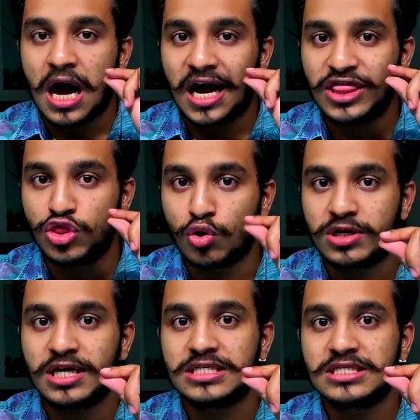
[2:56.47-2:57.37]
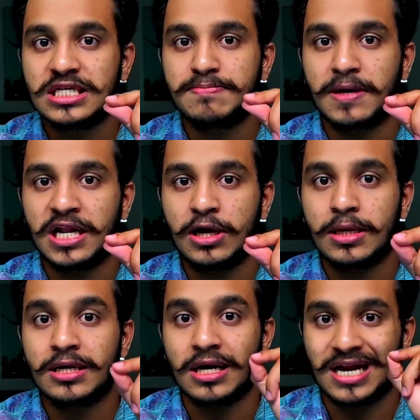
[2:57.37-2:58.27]
I noticed this
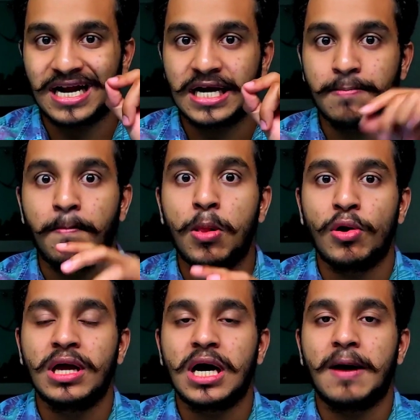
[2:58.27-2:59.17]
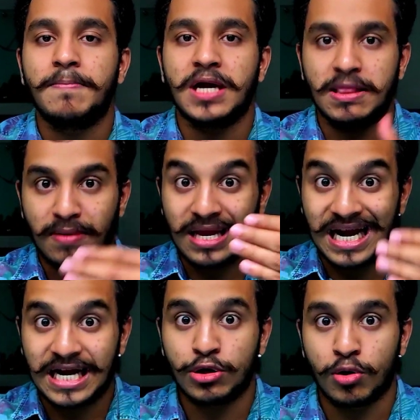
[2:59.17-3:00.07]
particular Reddit blowing up in my
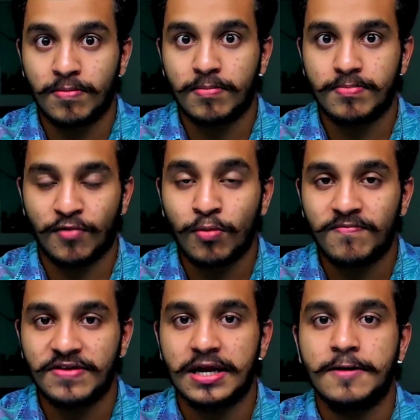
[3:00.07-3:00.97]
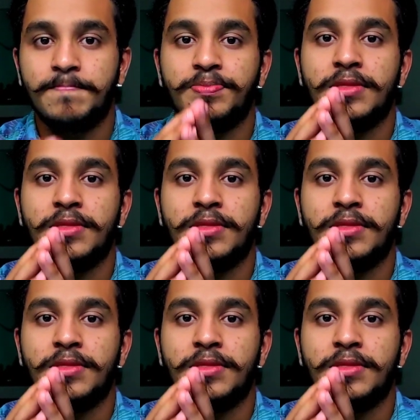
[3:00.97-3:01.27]
Reddit home feed.